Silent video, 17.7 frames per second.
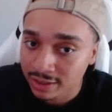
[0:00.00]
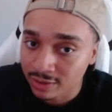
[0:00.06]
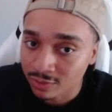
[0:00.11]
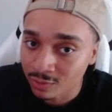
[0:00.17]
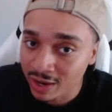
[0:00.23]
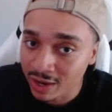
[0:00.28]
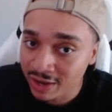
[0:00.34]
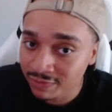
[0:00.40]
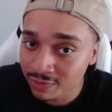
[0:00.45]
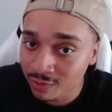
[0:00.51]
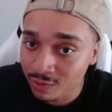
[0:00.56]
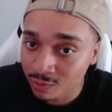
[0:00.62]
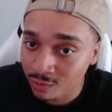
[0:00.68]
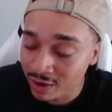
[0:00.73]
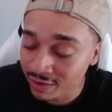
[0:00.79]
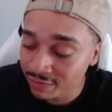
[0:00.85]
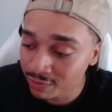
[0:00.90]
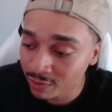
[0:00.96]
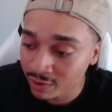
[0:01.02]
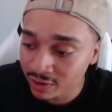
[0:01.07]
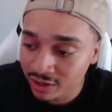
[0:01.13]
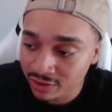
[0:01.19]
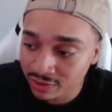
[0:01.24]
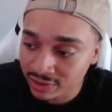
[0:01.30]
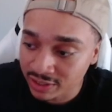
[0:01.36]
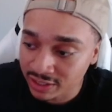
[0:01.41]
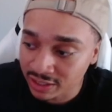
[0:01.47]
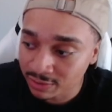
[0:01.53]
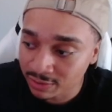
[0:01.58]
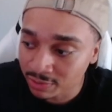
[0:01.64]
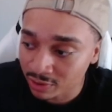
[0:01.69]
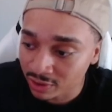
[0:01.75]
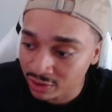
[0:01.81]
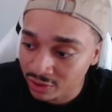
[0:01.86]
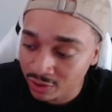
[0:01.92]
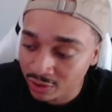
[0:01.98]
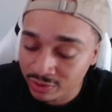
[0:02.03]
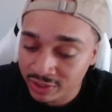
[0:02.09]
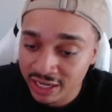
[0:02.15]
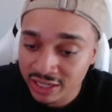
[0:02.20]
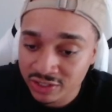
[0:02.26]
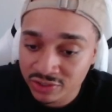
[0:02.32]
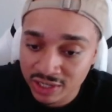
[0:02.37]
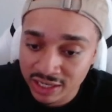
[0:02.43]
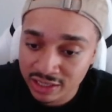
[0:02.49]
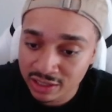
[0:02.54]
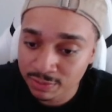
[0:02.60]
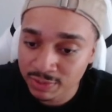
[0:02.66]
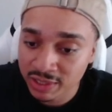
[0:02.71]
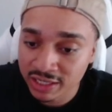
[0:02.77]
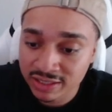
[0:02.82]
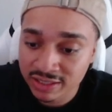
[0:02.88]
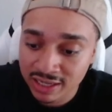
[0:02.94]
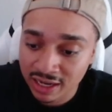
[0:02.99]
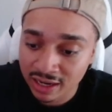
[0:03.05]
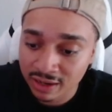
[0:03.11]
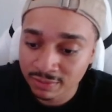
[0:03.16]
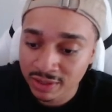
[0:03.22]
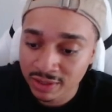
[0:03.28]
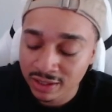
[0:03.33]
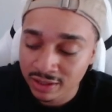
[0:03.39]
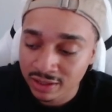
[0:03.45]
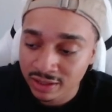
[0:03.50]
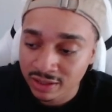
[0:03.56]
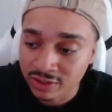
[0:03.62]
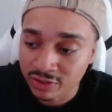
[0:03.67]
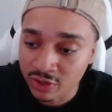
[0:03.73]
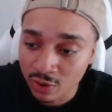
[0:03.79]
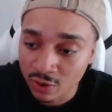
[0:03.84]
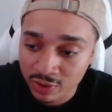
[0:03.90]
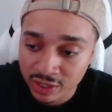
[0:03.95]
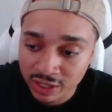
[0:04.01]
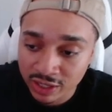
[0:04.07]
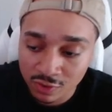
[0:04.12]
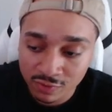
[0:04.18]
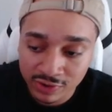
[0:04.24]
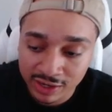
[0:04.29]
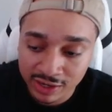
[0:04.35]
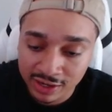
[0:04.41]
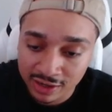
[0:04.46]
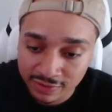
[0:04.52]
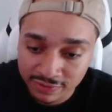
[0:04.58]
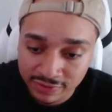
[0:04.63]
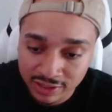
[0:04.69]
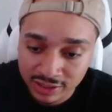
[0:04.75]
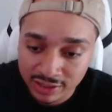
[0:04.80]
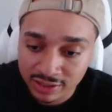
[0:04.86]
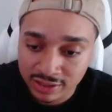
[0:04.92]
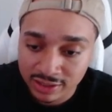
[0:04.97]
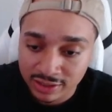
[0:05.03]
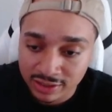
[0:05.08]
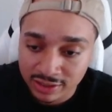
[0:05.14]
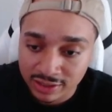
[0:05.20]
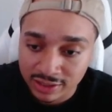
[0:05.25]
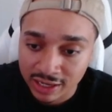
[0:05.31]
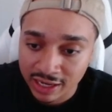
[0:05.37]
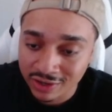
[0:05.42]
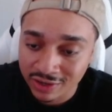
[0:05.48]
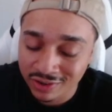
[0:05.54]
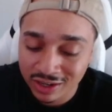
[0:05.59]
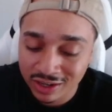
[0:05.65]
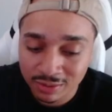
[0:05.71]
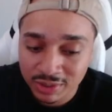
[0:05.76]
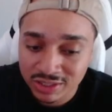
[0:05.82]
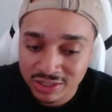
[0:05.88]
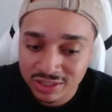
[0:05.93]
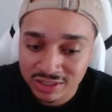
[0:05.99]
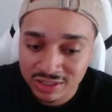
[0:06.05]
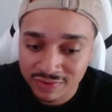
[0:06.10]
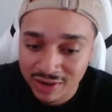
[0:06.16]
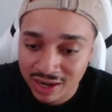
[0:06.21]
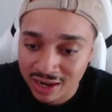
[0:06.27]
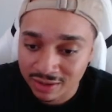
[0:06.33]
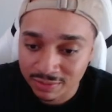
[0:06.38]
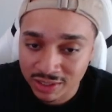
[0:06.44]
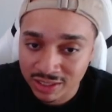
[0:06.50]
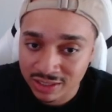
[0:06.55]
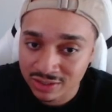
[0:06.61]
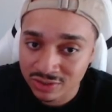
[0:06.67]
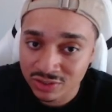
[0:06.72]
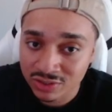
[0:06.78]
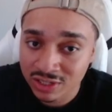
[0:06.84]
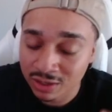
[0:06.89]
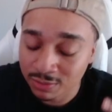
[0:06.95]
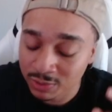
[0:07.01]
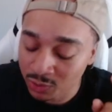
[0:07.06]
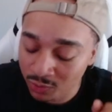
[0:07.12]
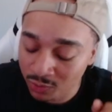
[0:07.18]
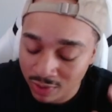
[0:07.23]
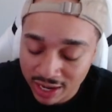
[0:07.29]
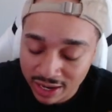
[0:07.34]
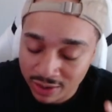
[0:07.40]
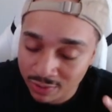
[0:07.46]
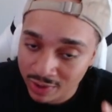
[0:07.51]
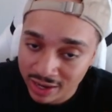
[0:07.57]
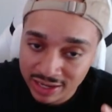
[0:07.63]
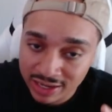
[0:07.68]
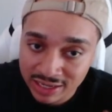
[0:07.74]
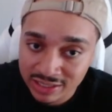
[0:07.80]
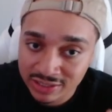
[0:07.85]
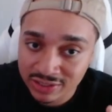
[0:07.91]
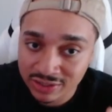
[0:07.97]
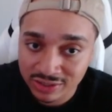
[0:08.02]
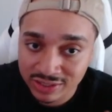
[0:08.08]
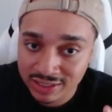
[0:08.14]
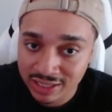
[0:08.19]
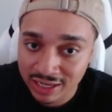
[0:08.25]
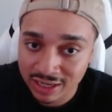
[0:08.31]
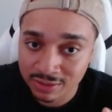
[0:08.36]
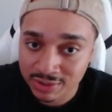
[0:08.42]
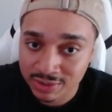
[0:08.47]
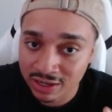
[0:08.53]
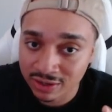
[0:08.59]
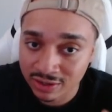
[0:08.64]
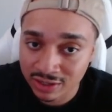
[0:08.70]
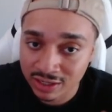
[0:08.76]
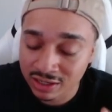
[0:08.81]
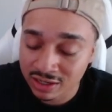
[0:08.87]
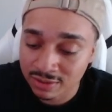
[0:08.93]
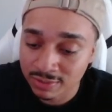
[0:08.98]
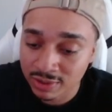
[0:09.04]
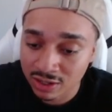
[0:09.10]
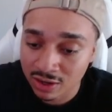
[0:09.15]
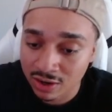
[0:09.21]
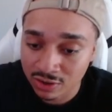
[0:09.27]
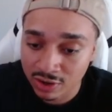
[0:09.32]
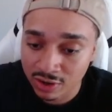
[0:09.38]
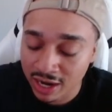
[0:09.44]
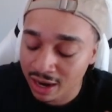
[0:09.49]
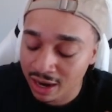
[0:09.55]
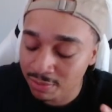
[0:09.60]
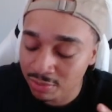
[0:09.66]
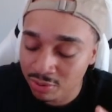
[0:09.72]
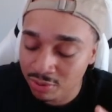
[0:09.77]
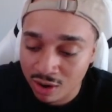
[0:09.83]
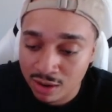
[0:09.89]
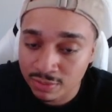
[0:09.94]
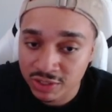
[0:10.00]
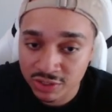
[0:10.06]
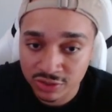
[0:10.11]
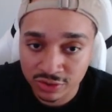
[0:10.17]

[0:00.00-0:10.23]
Wait for another dip, or day trade in the meantime. Don't get overconfident, and you're going to be just fine, because there's going to be way easier setups that are going to come along, okay? I promise